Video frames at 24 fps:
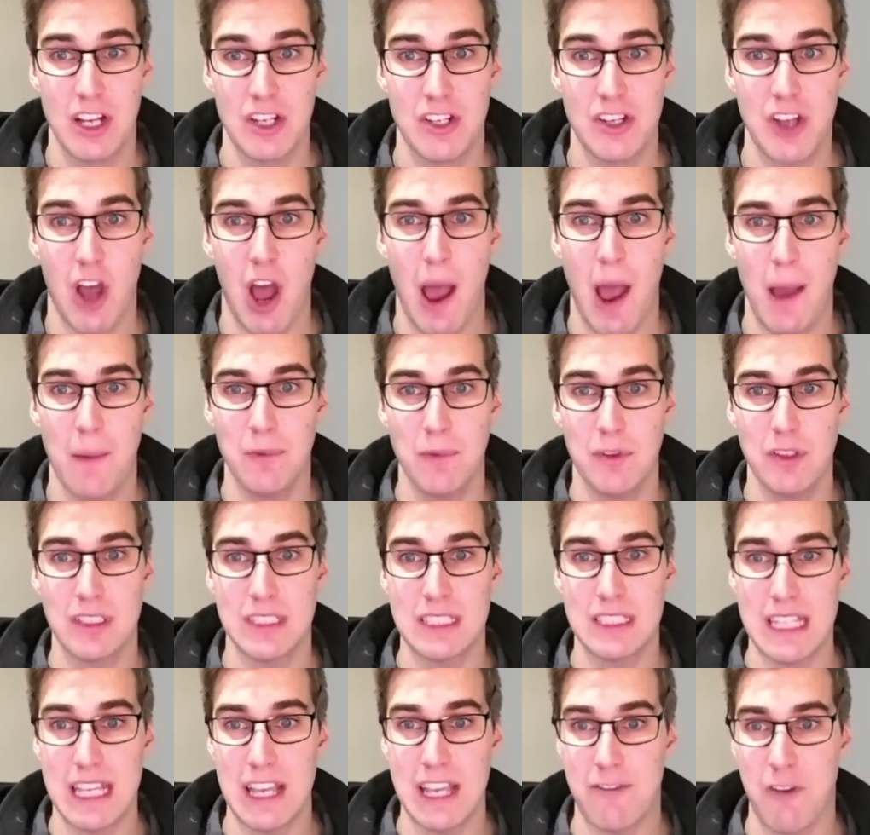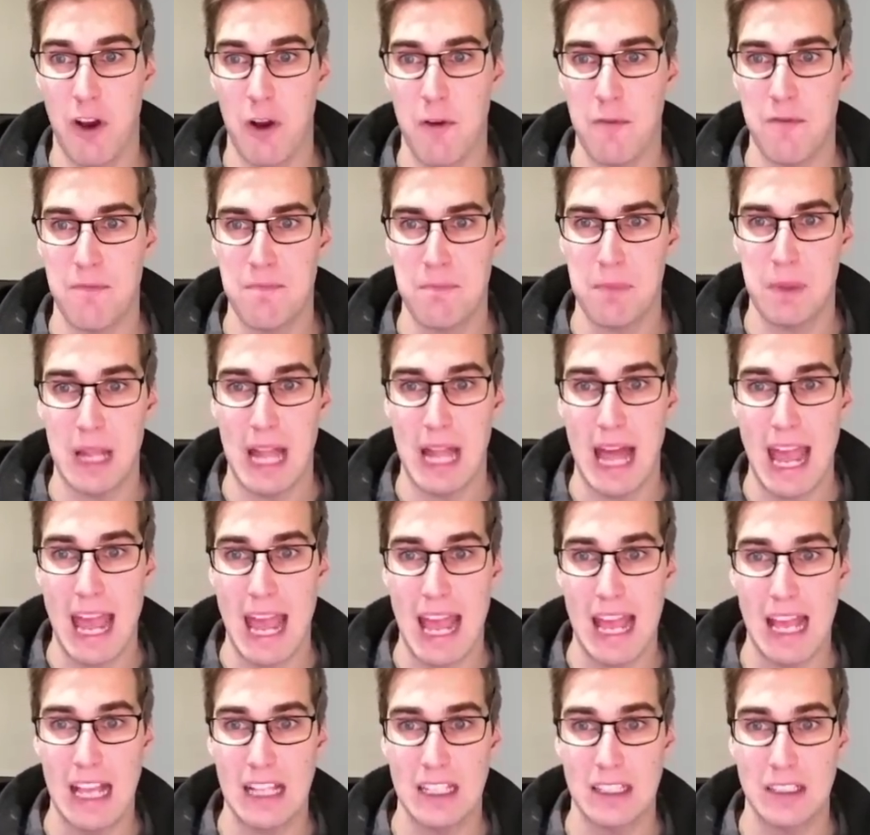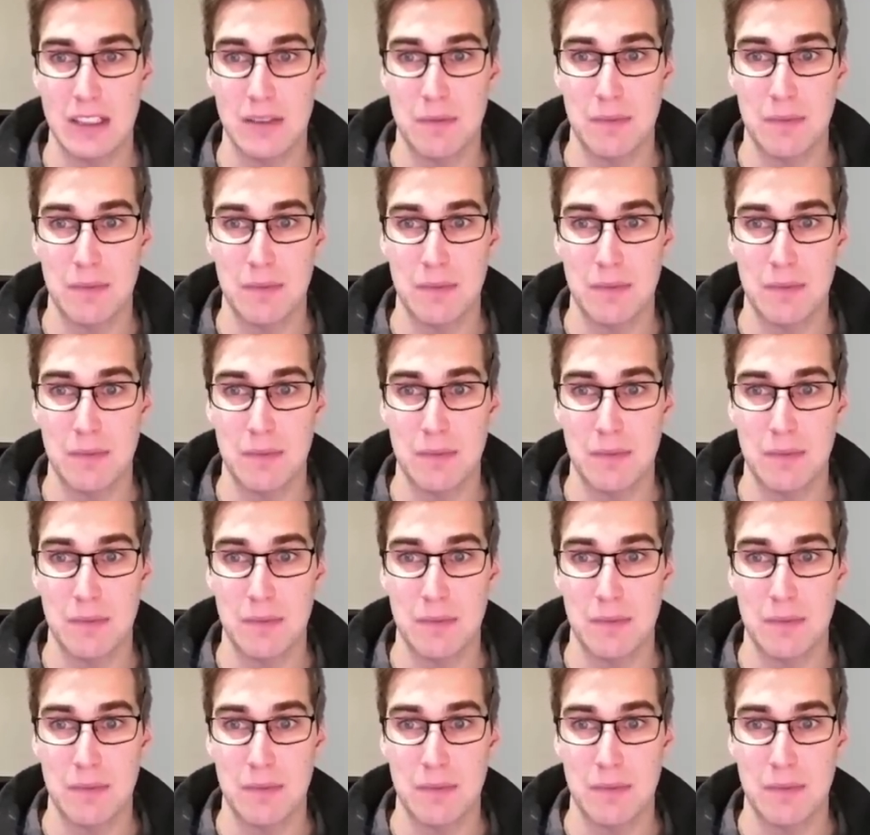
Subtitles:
Time to see if our plans